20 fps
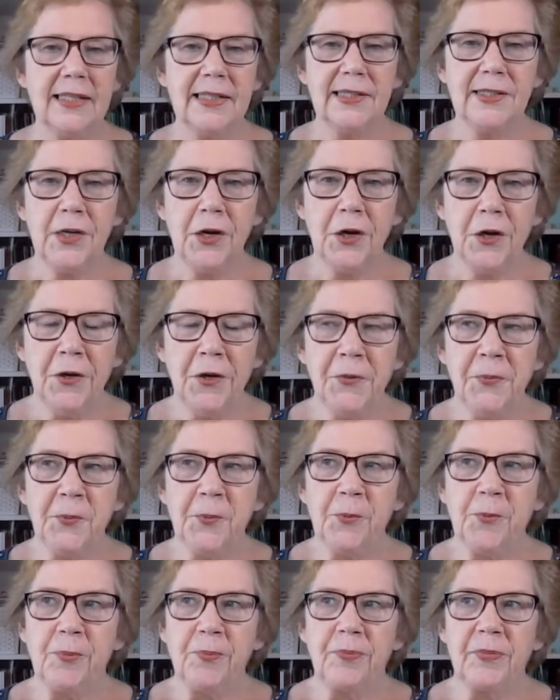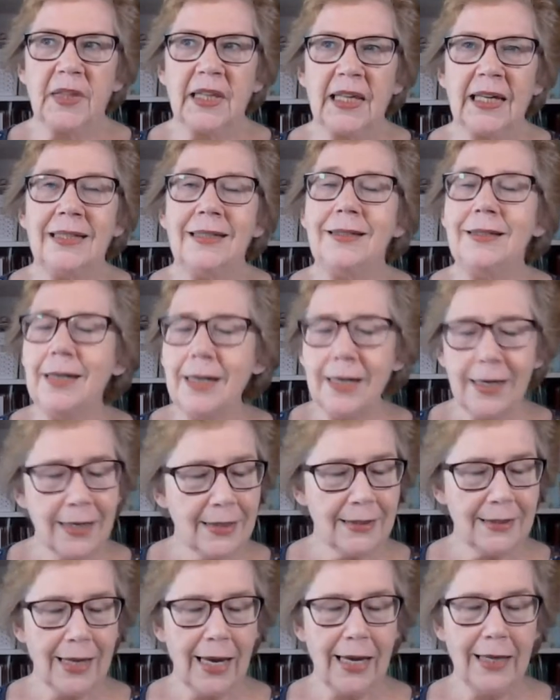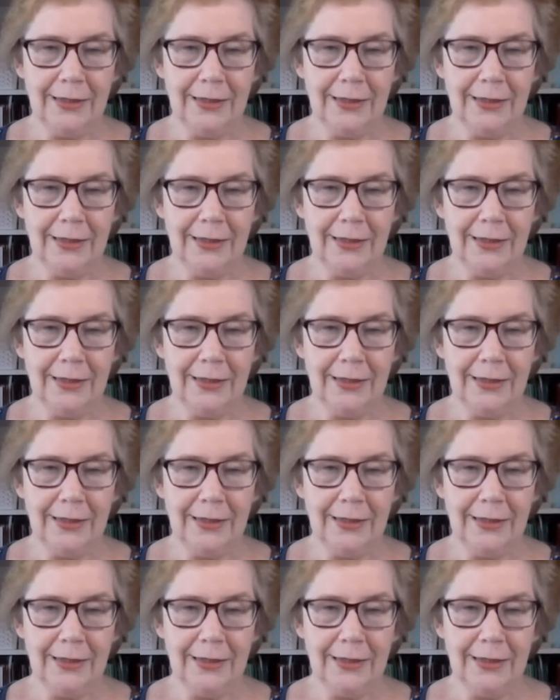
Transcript: So, years